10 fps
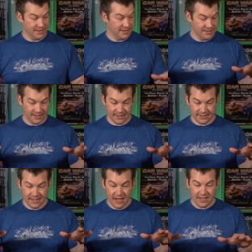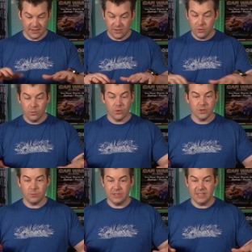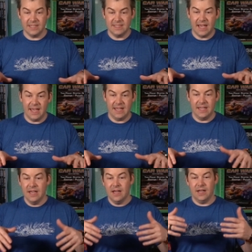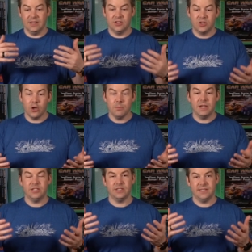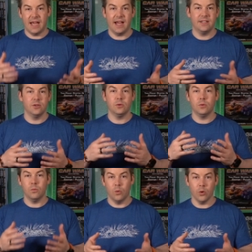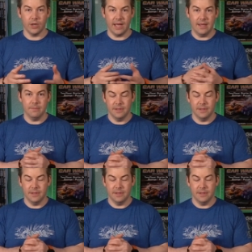This is Zone Wars, which is a skirmish tactical war game.